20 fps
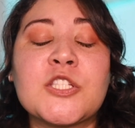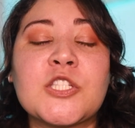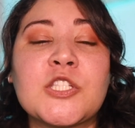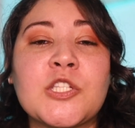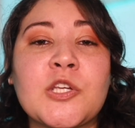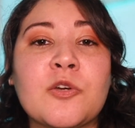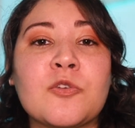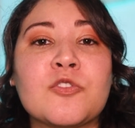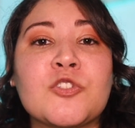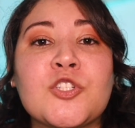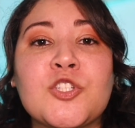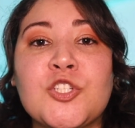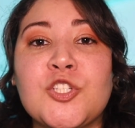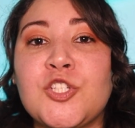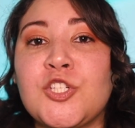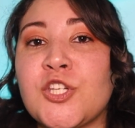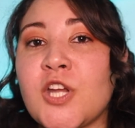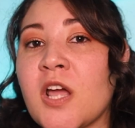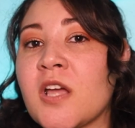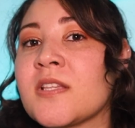So
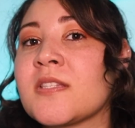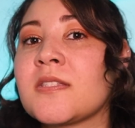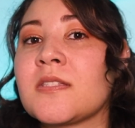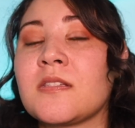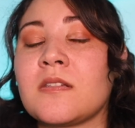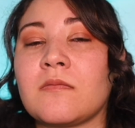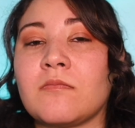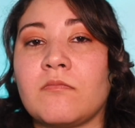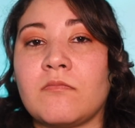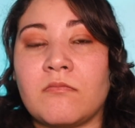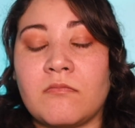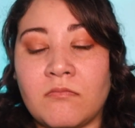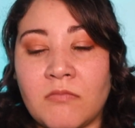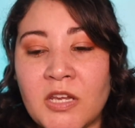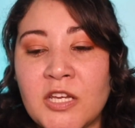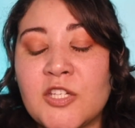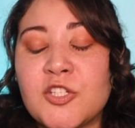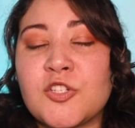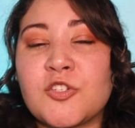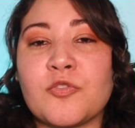just
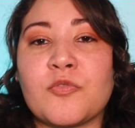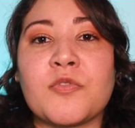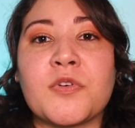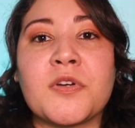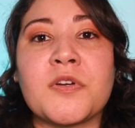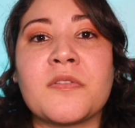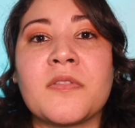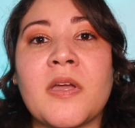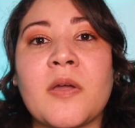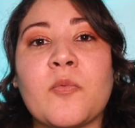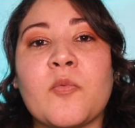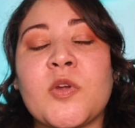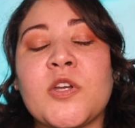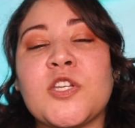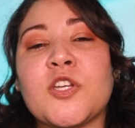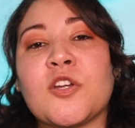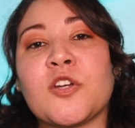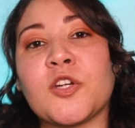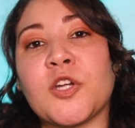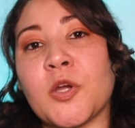make sure that
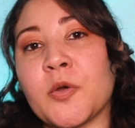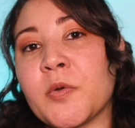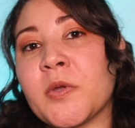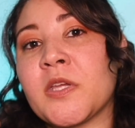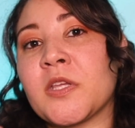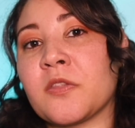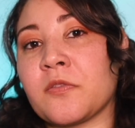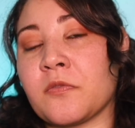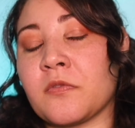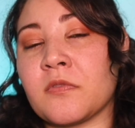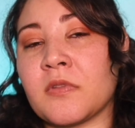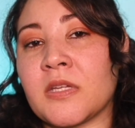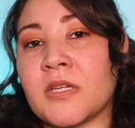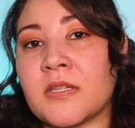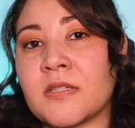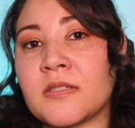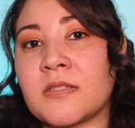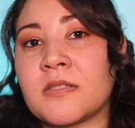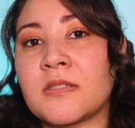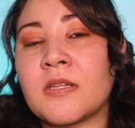when you're going through
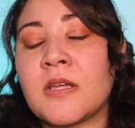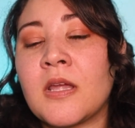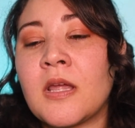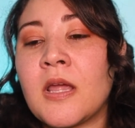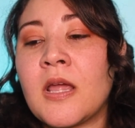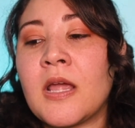this,